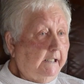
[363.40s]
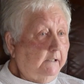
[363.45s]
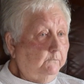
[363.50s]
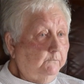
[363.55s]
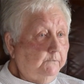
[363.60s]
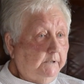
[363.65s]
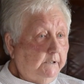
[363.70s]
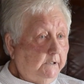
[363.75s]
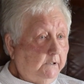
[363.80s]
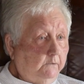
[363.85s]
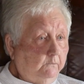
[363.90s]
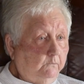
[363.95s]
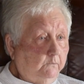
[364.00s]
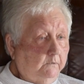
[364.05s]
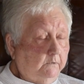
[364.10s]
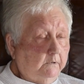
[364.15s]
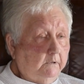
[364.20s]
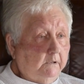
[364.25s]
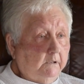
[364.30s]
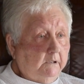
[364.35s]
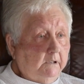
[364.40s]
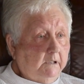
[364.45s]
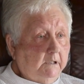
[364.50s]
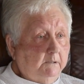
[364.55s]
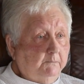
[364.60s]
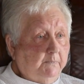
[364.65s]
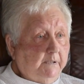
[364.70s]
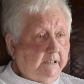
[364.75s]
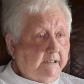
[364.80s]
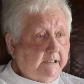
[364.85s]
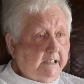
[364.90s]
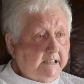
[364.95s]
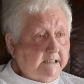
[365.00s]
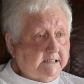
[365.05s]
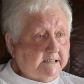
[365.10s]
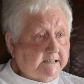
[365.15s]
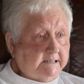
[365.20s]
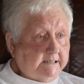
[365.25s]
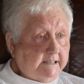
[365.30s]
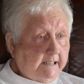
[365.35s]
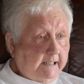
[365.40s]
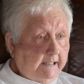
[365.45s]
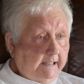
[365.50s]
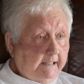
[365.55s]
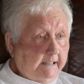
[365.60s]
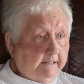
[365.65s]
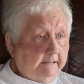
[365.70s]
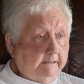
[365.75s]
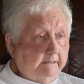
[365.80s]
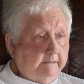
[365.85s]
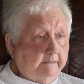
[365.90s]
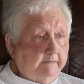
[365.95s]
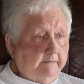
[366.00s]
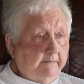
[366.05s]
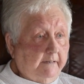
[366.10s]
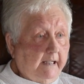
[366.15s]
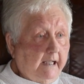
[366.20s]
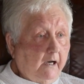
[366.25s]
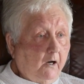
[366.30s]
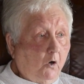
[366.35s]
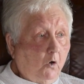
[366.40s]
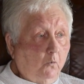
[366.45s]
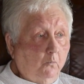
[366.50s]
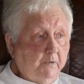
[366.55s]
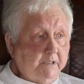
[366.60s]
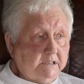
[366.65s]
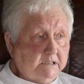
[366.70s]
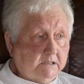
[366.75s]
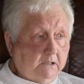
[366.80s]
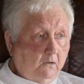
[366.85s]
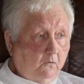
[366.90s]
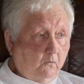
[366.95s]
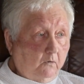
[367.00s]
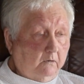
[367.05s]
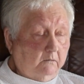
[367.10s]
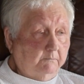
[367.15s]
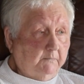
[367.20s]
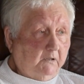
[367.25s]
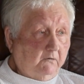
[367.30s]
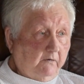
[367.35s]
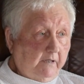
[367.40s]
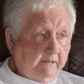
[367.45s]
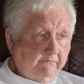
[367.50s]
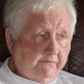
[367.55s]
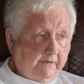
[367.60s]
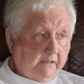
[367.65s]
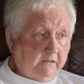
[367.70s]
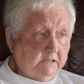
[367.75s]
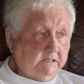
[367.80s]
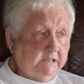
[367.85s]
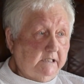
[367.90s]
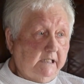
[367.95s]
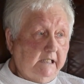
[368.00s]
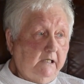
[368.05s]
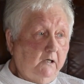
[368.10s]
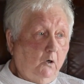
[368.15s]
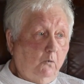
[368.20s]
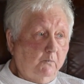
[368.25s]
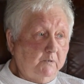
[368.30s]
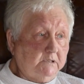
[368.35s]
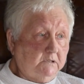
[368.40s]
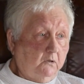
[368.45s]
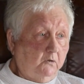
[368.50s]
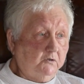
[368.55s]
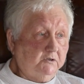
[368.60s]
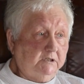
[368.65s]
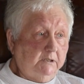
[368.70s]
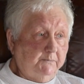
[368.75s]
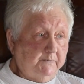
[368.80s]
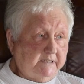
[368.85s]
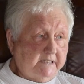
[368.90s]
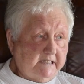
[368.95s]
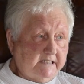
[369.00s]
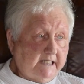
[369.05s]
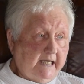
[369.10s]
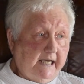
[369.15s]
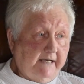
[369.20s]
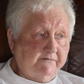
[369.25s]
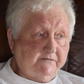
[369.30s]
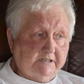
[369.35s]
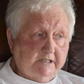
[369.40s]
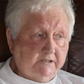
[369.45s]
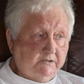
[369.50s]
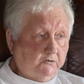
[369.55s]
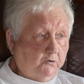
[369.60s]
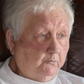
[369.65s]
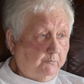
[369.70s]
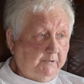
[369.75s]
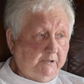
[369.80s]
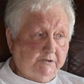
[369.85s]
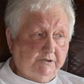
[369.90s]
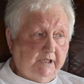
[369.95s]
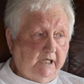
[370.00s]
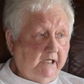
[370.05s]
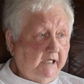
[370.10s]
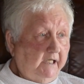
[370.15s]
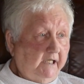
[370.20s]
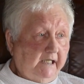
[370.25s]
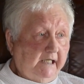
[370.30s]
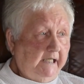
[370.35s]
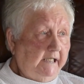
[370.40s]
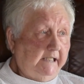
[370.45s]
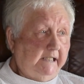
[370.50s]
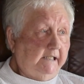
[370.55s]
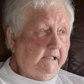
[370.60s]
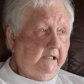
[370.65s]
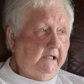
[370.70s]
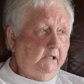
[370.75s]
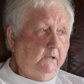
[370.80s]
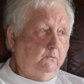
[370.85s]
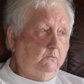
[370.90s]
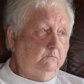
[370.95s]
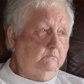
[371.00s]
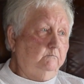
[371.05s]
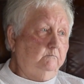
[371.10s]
don't know. But they said they always thought, my grandfather said he always thought she was his half-sister, but he didn't know.